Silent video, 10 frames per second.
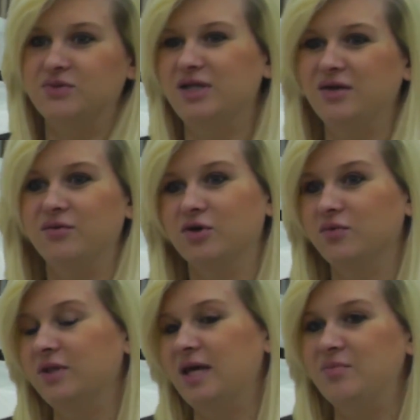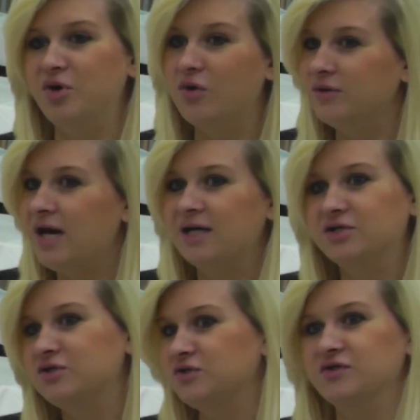where they work with bone
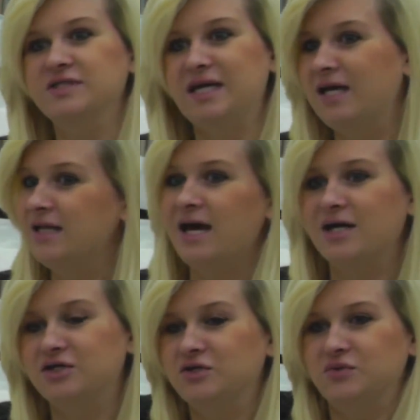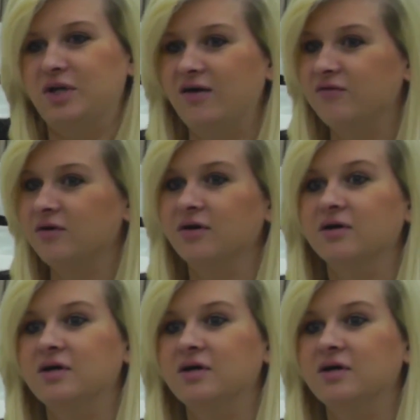doctors or skin doctors, whatever